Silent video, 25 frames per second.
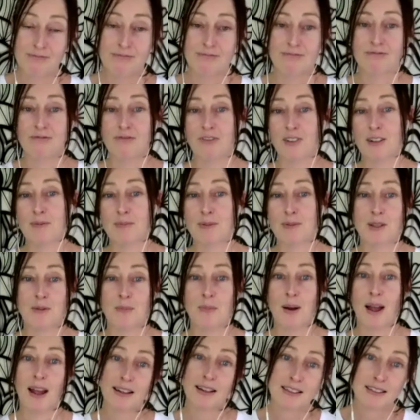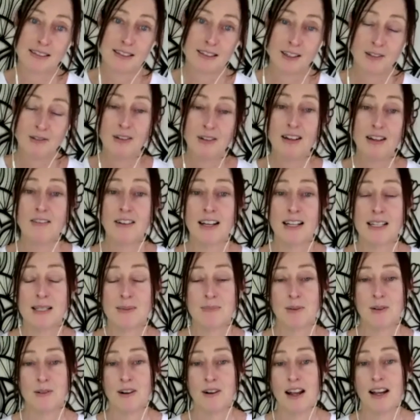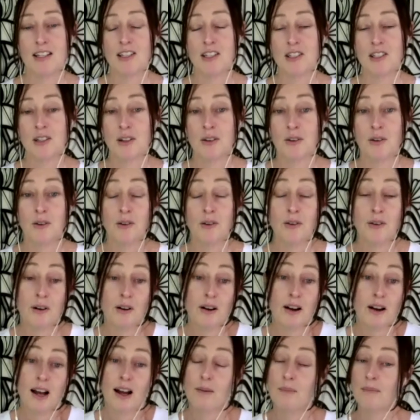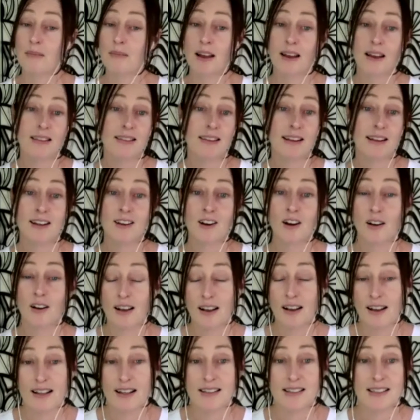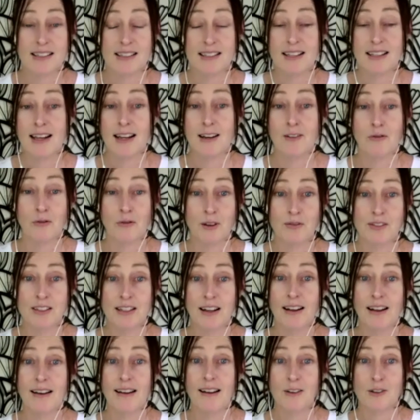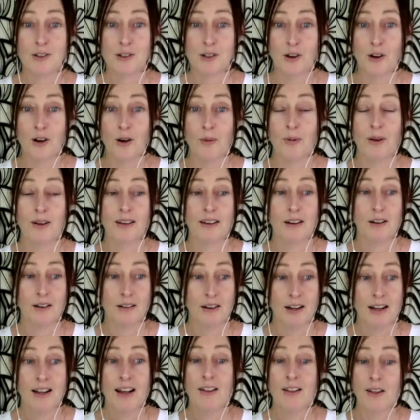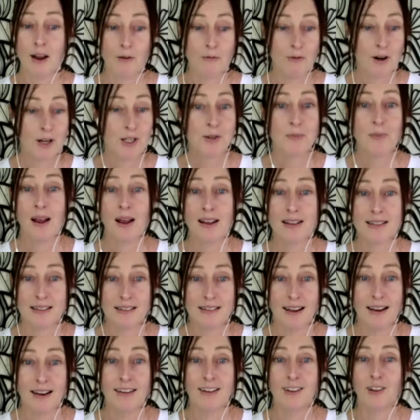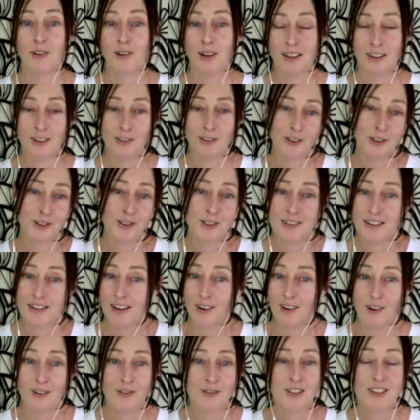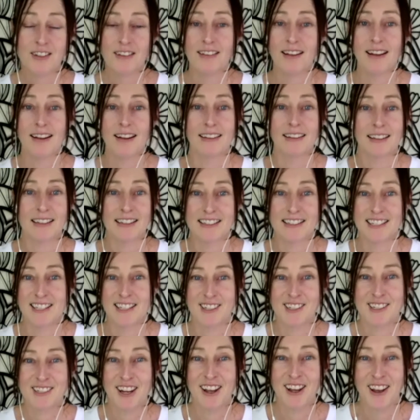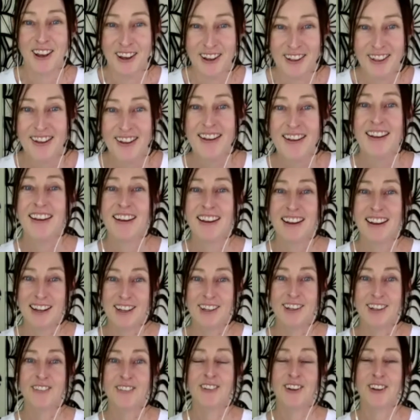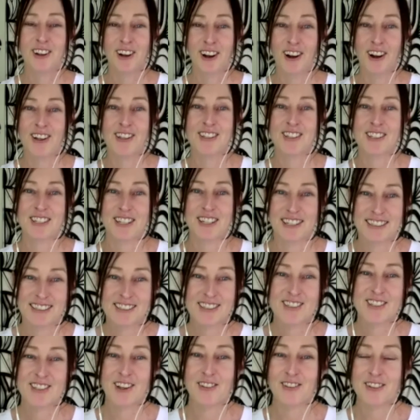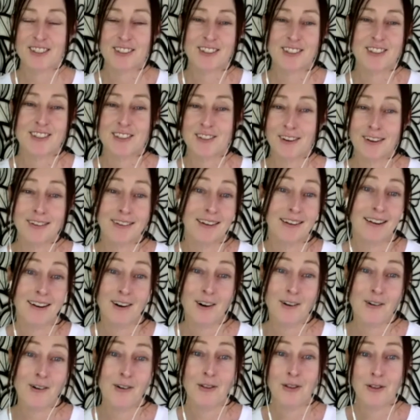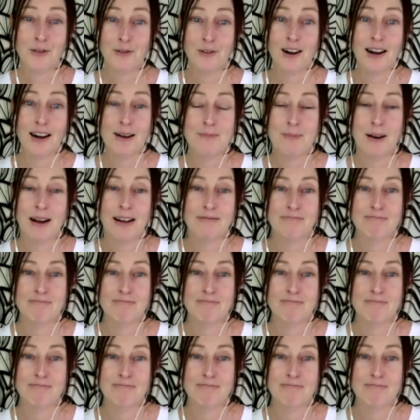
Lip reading: flips you back to the career exploration. And then, as you say, if we've done our job and that resume is landing you interviews, then often that leads into interview coaching services. So yeah, all three, but